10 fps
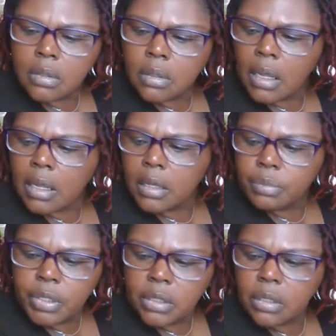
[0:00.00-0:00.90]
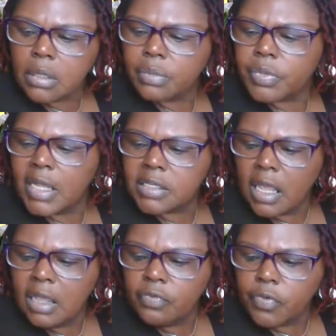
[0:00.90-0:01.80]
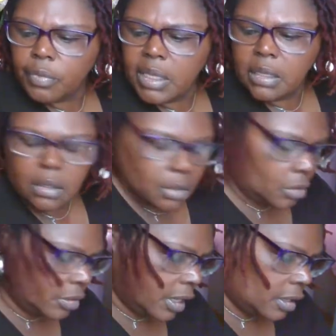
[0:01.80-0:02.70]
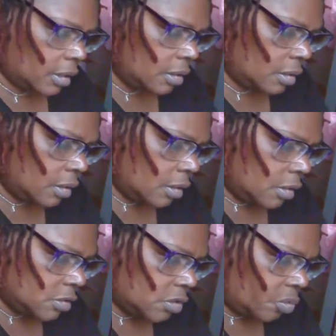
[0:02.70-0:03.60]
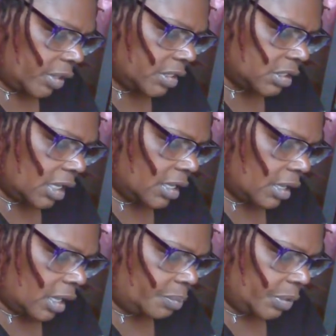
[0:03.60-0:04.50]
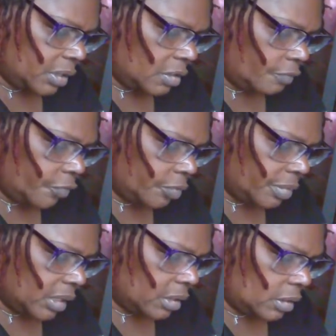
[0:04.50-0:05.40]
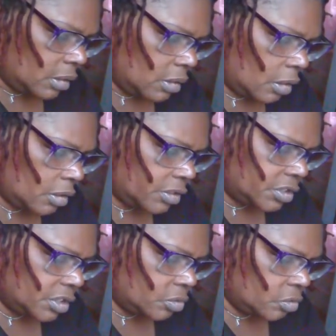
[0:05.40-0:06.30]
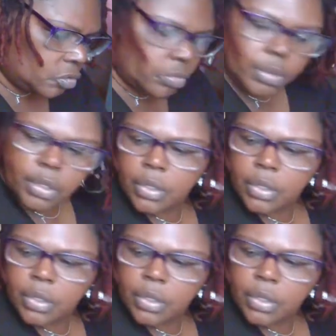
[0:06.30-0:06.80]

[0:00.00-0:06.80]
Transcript: nine p m That's eight for me. Okay. So Wednesday at eight p m for me on Zoom.